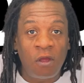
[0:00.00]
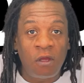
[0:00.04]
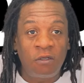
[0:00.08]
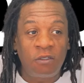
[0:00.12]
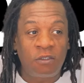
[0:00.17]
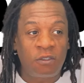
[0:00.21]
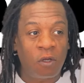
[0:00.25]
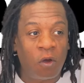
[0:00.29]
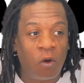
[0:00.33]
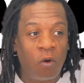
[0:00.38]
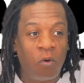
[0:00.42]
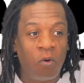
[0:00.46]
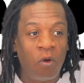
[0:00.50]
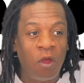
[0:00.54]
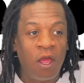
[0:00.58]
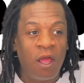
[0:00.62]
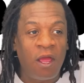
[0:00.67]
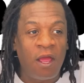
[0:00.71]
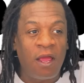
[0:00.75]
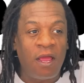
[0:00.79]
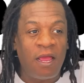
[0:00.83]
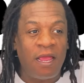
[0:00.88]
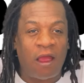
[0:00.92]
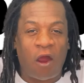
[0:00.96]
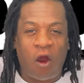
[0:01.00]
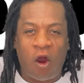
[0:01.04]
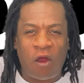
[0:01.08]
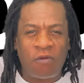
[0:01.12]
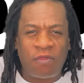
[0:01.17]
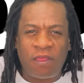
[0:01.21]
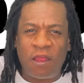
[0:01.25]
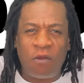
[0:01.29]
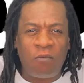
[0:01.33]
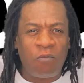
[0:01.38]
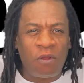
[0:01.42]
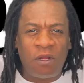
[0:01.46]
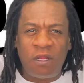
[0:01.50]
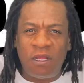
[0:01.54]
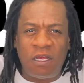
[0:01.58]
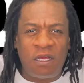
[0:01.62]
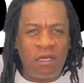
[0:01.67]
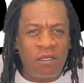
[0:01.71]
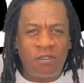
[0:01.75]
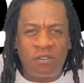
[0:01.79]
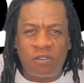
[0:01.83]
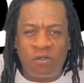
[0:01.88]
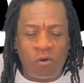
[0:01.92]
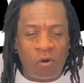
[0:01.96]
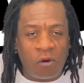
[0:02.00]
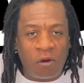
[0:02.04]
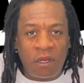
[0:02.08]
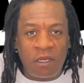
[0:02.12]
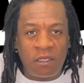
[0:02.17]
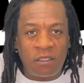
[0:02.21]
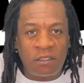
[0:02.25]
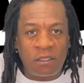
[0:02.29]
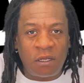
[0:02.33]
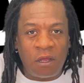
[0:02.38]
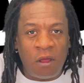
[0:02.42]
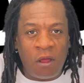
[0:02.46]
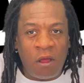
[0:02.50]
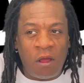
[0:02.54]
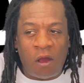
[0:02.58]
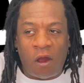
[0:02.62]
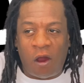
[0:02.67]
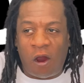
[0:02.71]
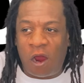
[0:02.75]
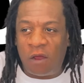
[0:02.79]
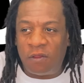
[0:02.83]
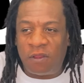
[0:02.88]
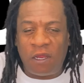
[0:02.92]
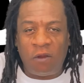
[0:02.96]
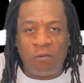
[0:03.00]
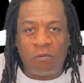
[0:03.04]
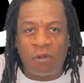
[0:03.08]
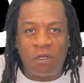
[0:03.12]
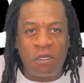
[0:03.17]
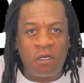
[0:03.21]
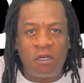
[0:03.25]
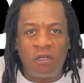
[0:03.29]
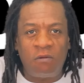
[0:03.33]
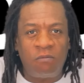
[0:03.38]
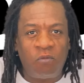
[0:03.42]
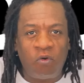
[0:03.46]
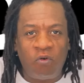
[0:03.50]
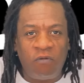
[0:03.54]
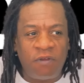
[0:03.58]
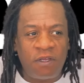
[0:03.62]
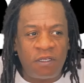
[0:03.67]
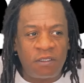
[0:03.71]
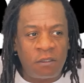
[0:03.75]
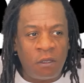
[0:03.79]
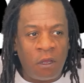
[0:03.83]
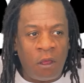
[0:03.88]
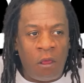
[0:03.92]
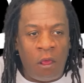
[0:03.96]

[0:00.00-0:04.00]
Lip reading: So are they really good stories? Are they really good movies?